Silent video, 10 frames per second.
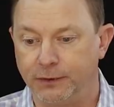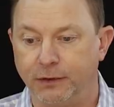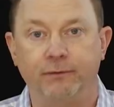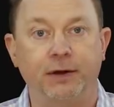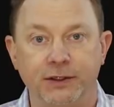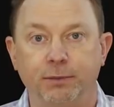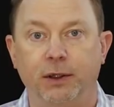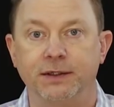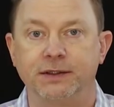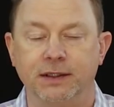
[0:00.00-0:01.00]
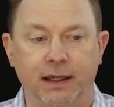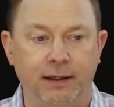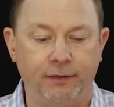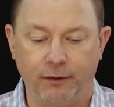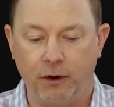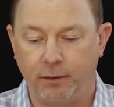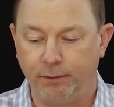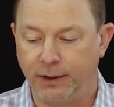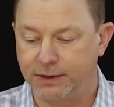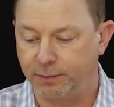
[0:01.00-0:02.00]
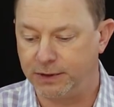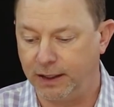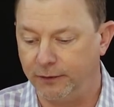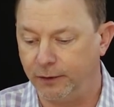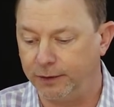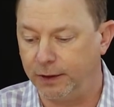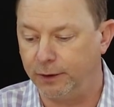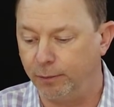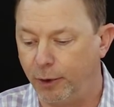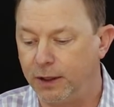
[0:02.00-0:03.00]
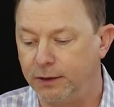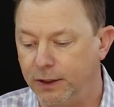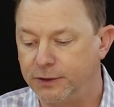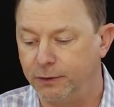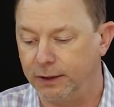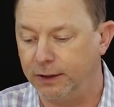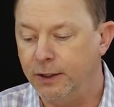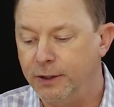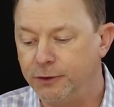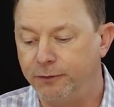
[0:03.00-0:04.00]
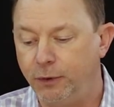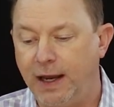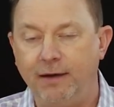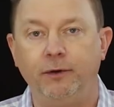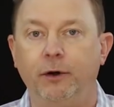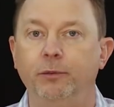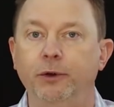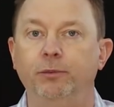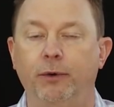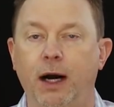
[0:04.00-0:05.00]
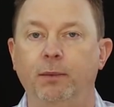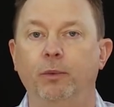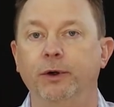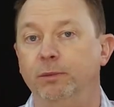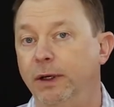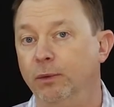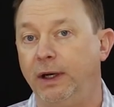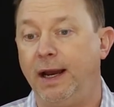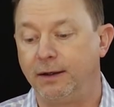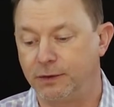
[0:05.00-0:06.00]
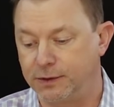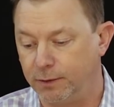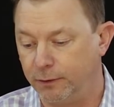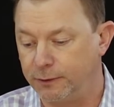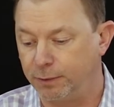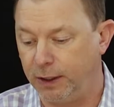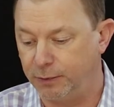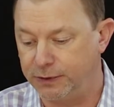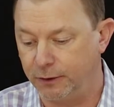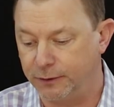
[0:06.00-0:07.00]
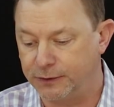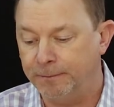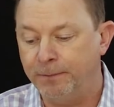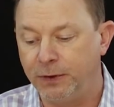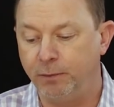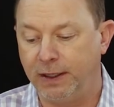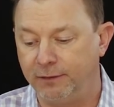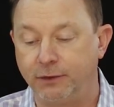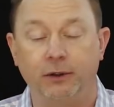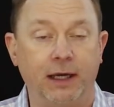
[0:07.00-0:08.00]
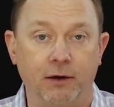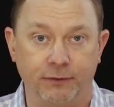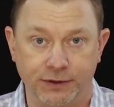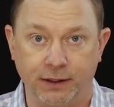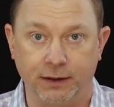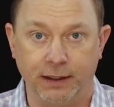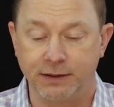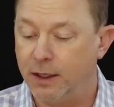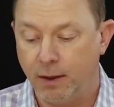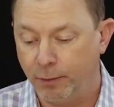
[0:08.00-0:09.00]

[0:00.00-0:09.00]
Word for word: there's other vegetable husks, and they're all mixed up together and they're bought industrially. So if you have an autoimmune problem where you might react to some of those plant materials, you might have to look out for cellulose.